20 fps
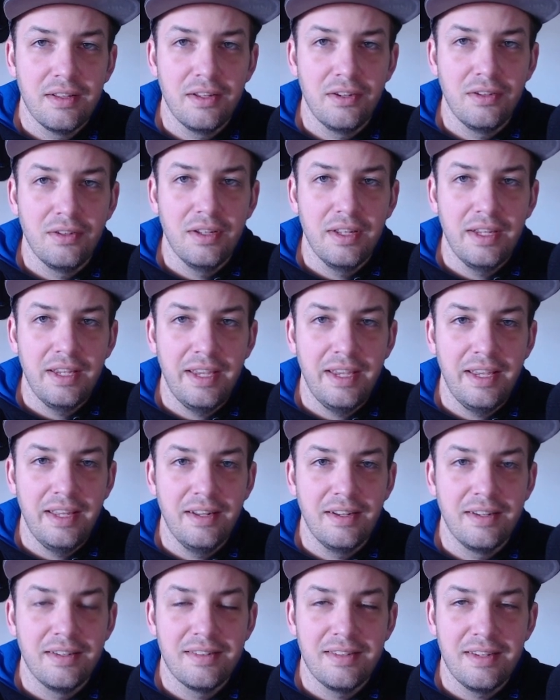little
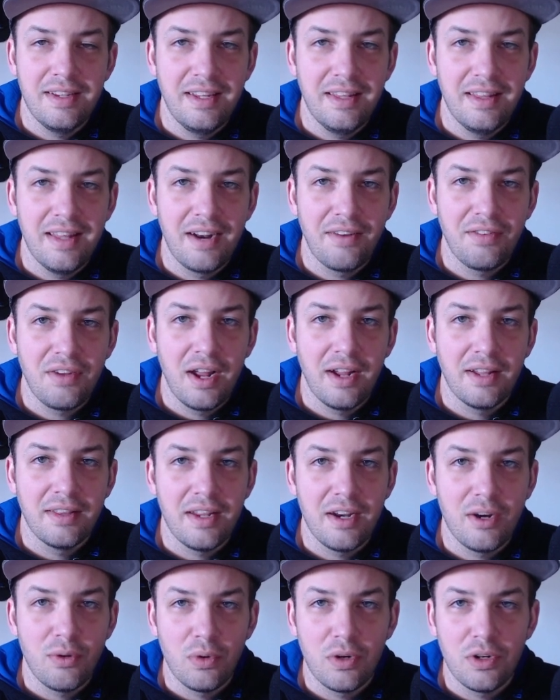end scene that I've
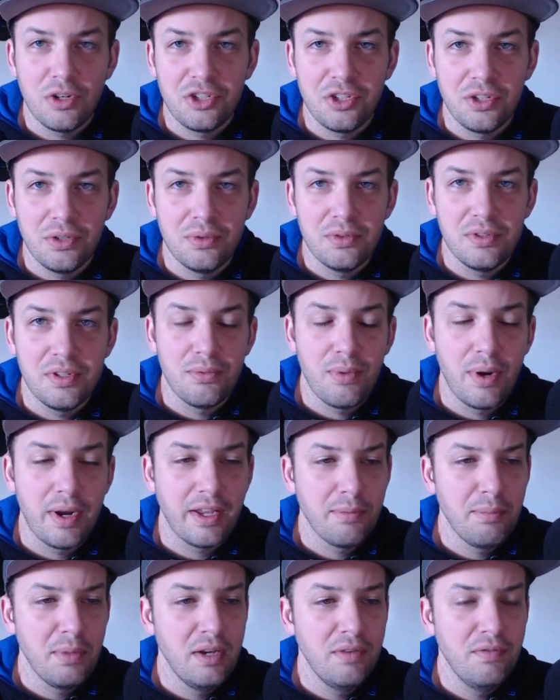got there where it shows the
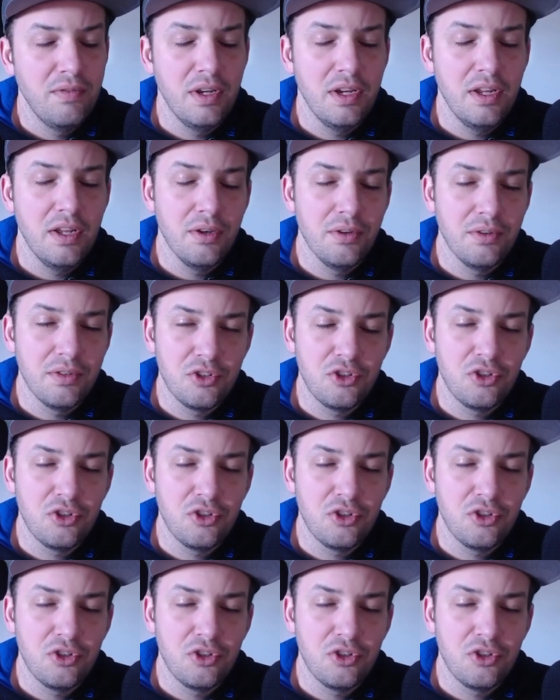recommended videos.